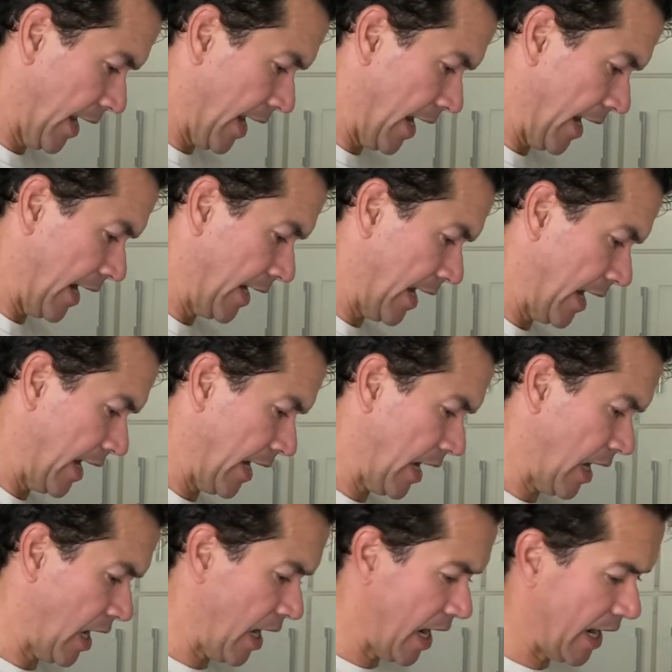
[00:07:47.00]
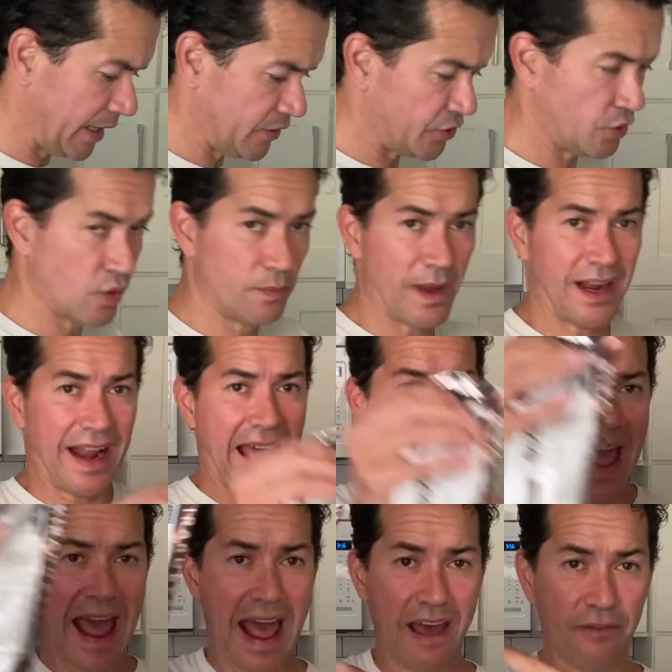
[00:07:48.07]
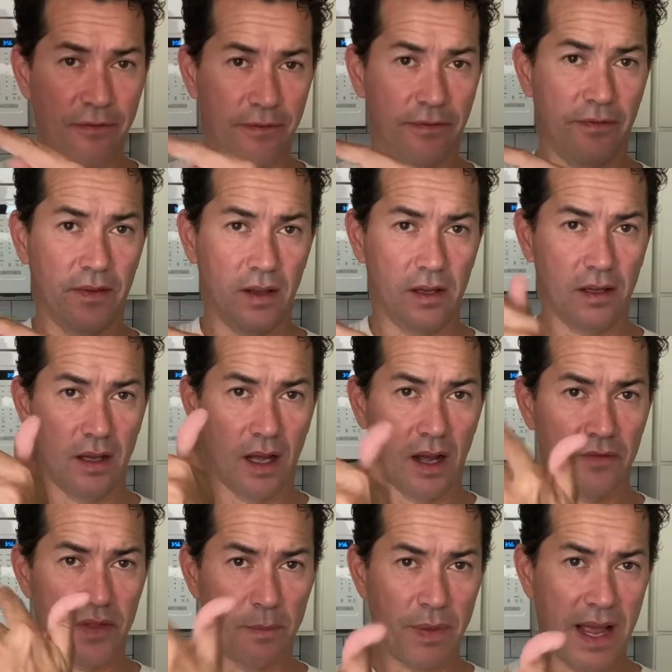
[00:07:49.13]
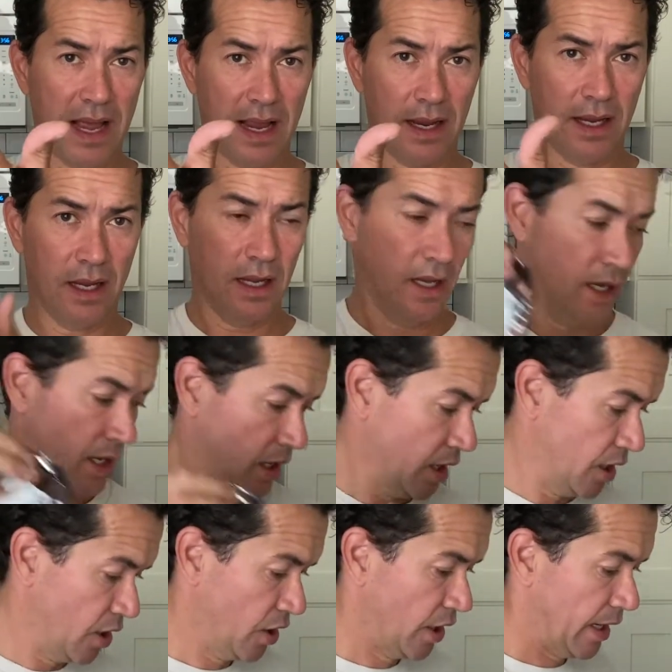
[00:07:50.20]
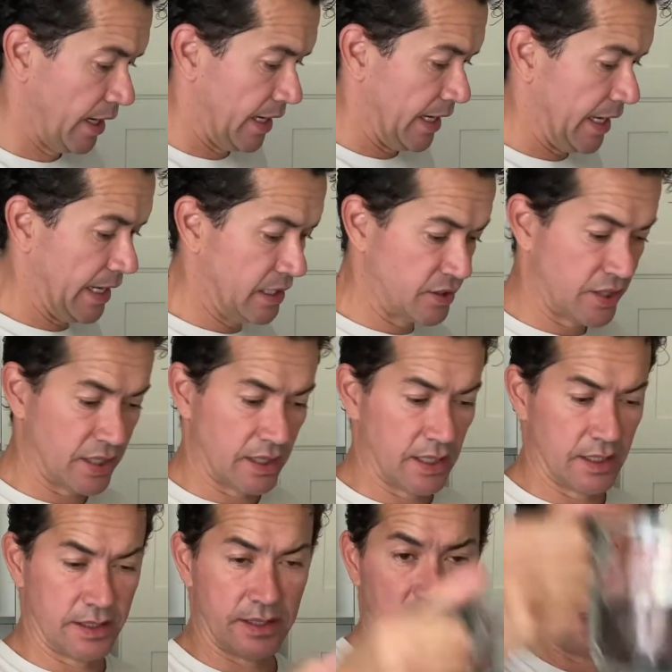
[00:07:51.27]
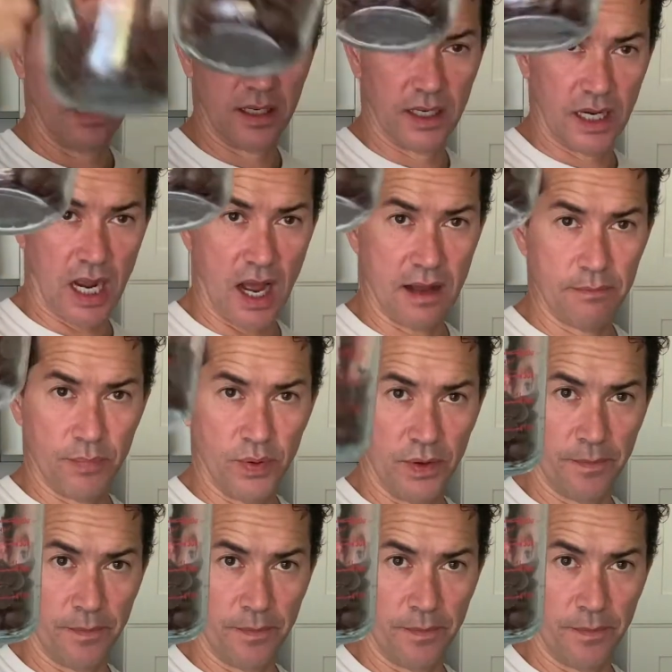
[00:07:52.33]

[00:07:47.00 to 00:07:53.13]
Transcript: And I do about half of the bag into this cup,